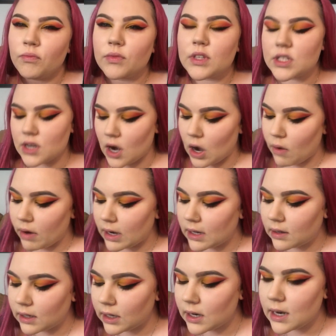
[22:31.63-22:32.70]
start going
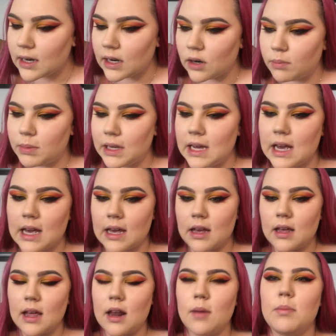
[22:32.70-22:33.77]
clear, and it'll be
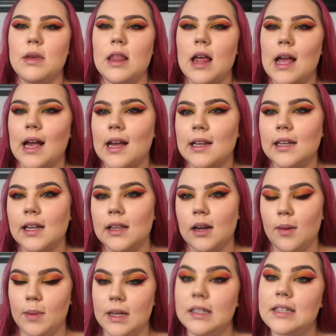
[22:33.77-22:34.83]
like a
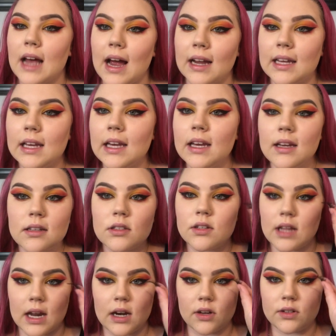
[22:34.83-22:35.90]
little bit tacky so
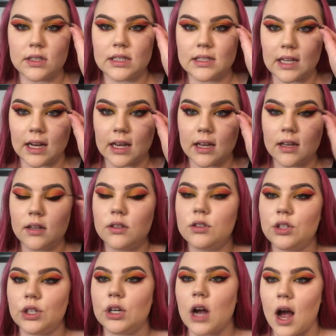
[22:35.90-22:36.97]
that it'll stick
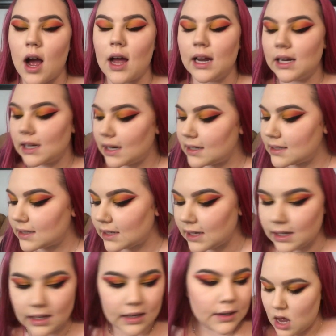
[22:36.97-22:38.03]
to your eye
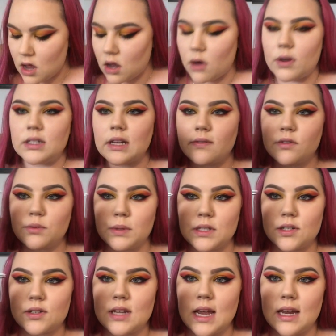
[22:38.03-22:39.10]
nicely. I always have
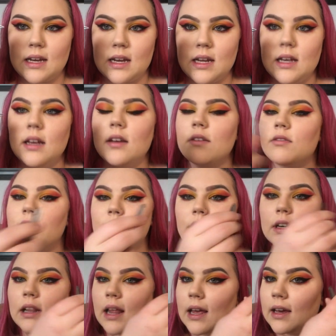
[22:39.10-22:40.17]
tweezers handy
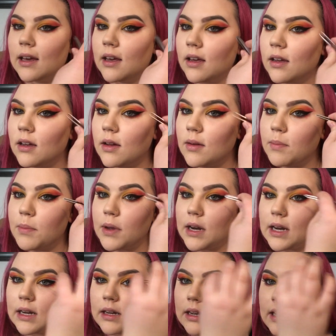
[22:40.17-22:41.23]
for like
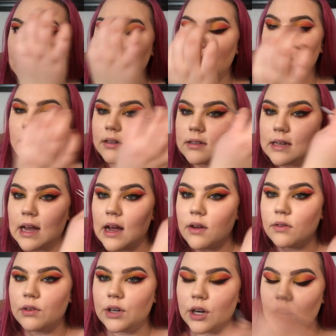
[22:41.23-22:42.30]
putting it
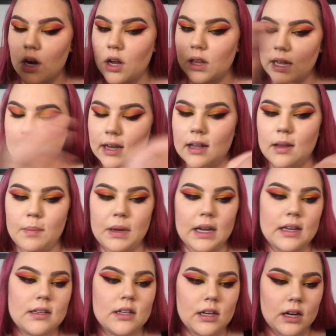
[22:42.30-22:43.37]
down your, like clipping
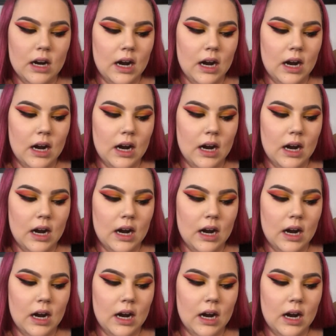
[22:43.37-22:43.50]
it to your